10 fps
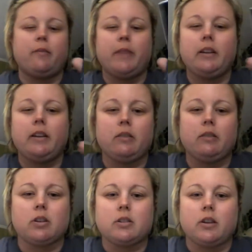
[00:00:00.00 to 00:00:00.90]
for me. It
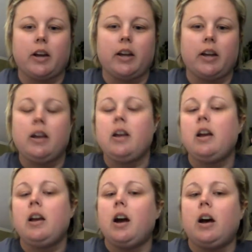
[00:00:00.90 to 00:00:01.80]
works okay.
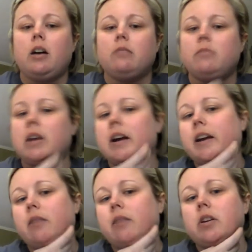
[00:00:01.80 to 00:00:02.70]

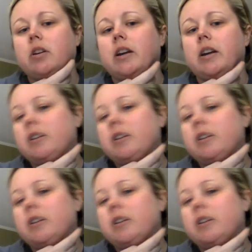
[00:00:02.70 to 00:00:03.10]
I